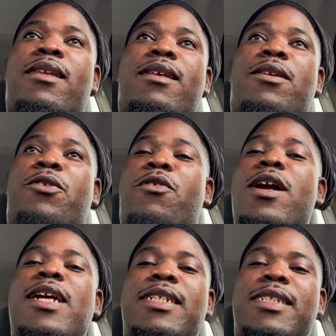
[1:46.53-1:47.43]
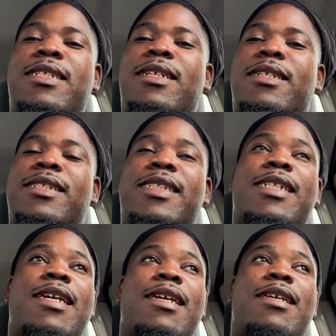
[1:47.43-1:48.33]
crazy,
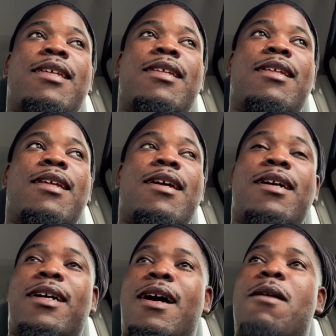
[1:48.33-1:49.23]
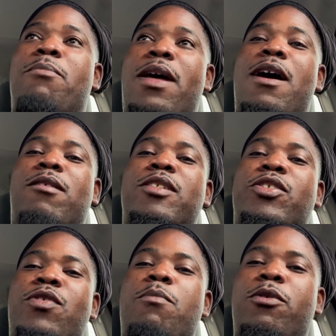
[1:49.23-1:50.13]
insane, compound,
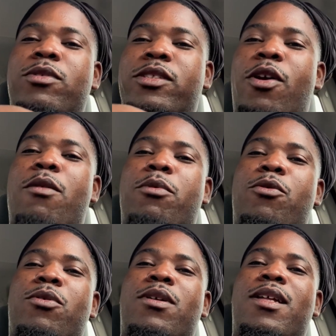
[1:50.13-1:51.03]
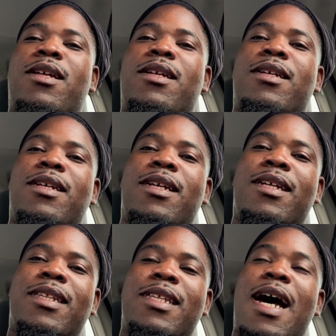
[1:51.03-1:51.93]
triple turbo
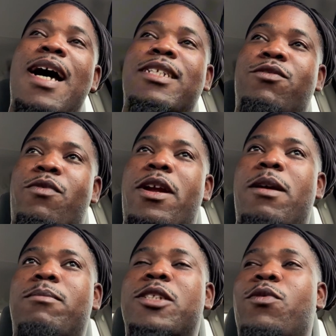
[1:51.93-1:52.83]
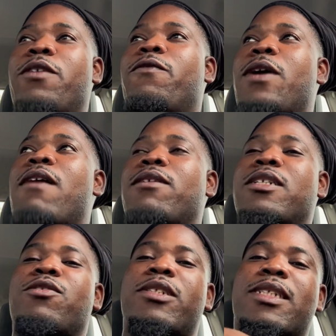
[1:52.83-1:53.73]
Dodge Ram
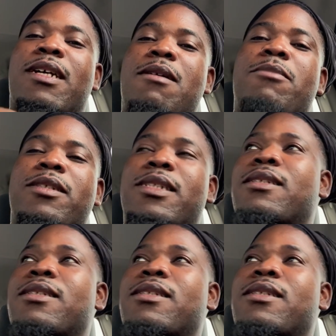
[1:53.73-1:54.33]
2500s Cummins.